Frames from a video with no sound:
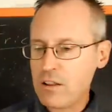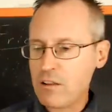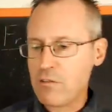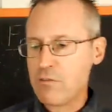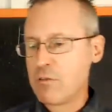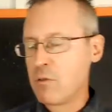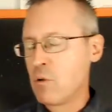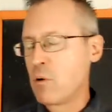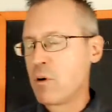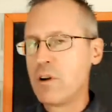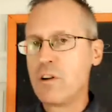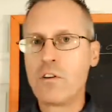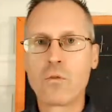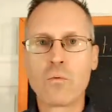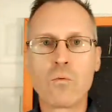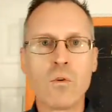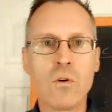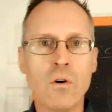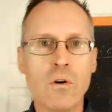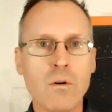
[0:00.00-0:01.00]
the floor in your
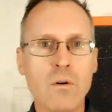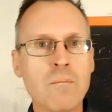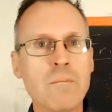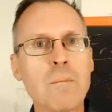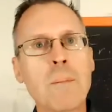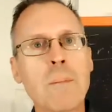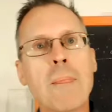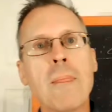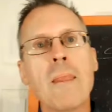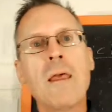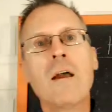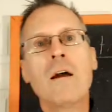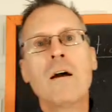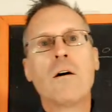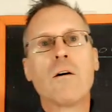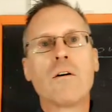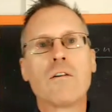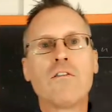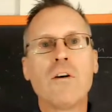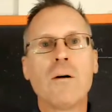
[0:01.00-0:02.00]
room
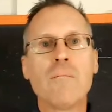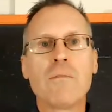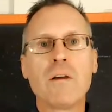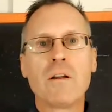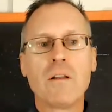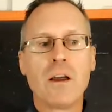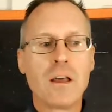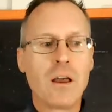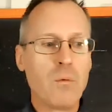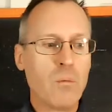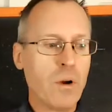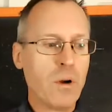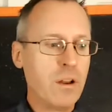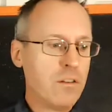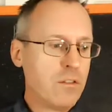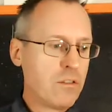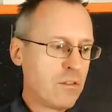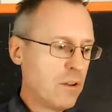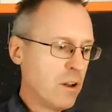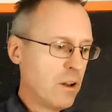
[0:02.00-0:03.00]
or something like that,
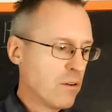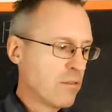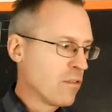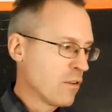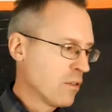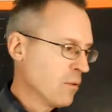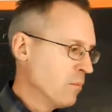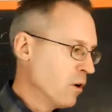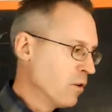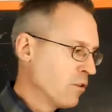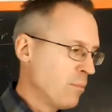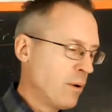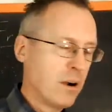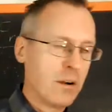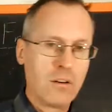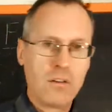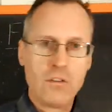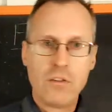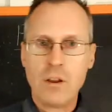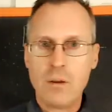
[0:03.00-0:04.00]
which, you know, for the most
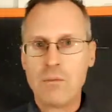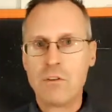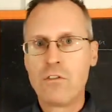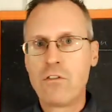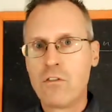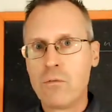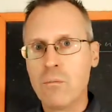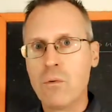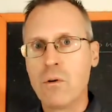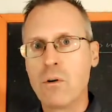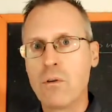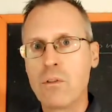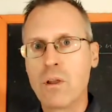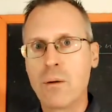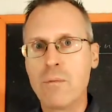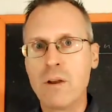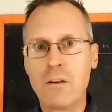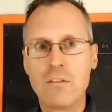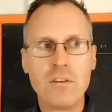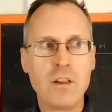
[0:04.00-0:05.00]
part seems smooth. I
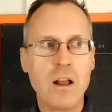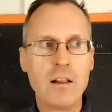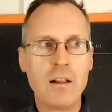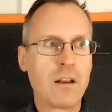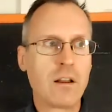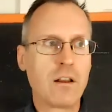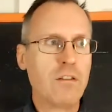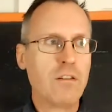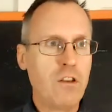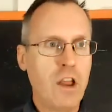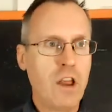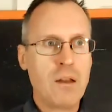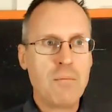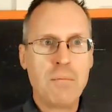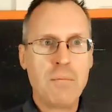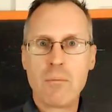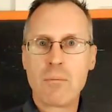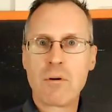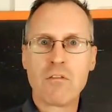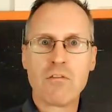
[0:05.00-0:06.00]
mean, it's not like a
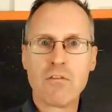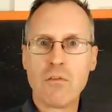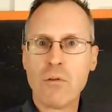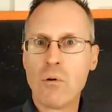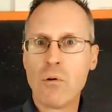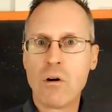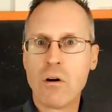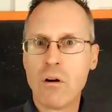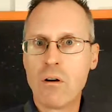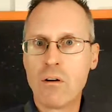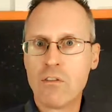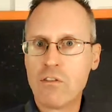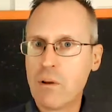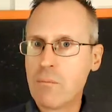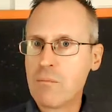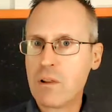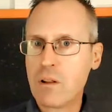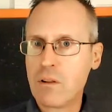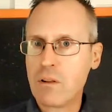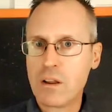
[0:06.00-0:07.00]
sandpaper floor or
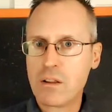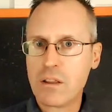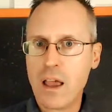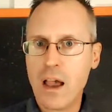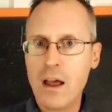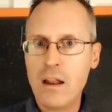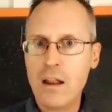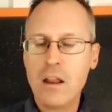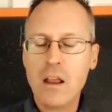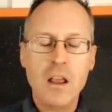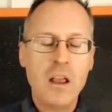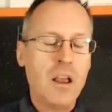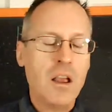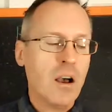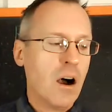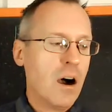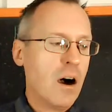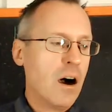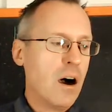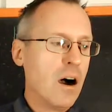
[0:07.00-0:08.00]
something like that.
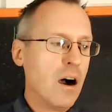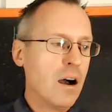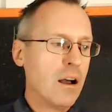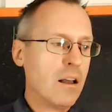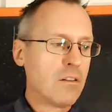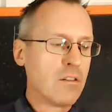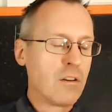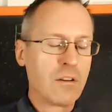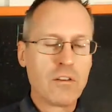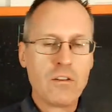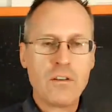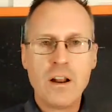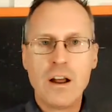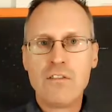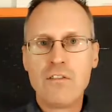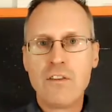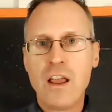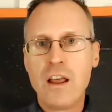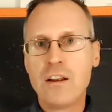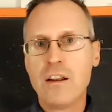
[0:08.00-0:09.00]
As long as you're not
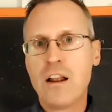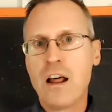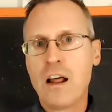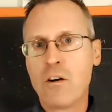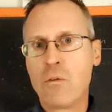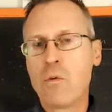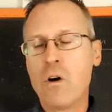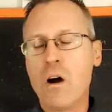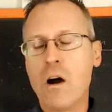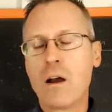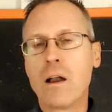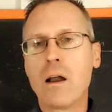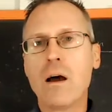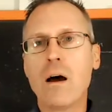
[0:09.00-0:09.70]
standing on a rug,